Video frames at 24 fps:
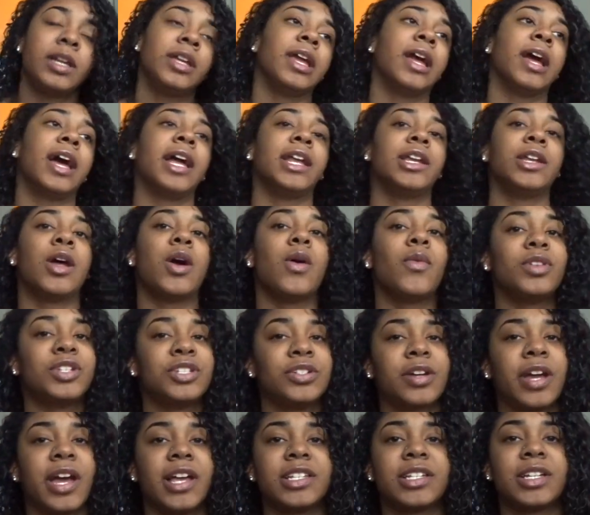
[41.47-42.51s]
Yeah, I know what
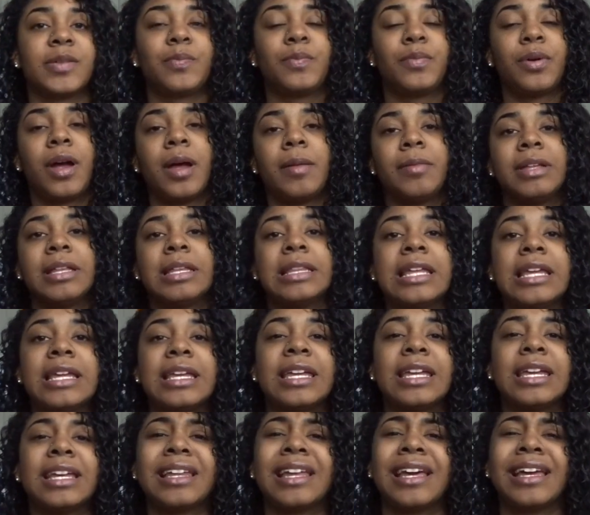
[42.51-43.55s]
you guys are probably thinking.